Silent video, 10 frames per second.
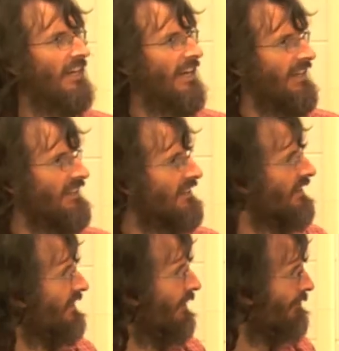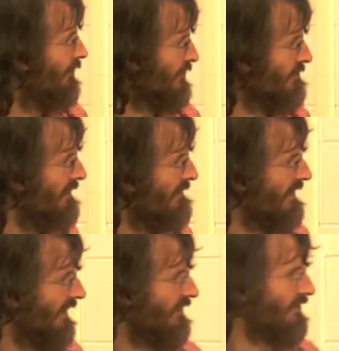And of course, remember
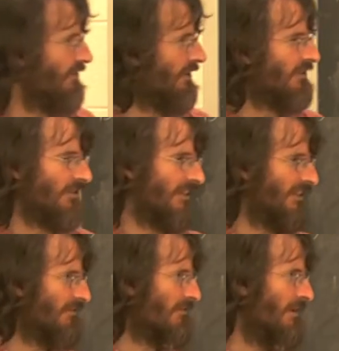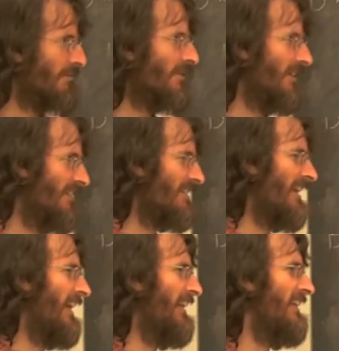the critical thing to remember is
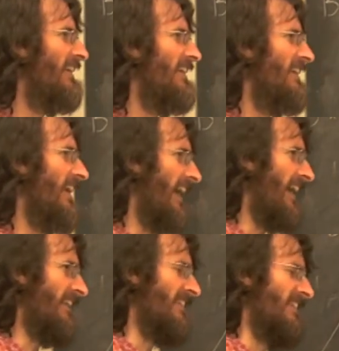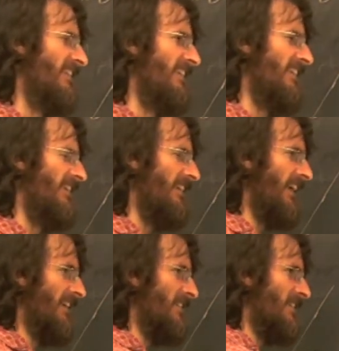that at
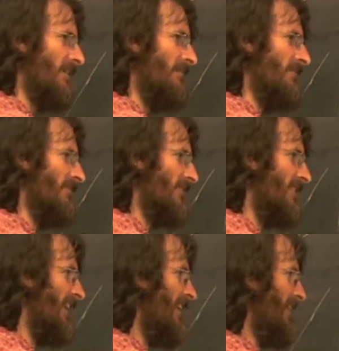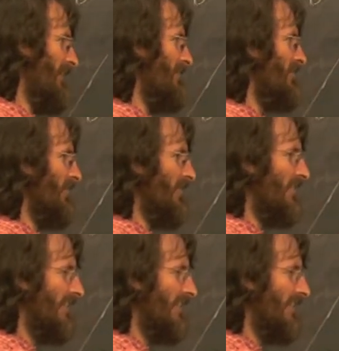some time, so the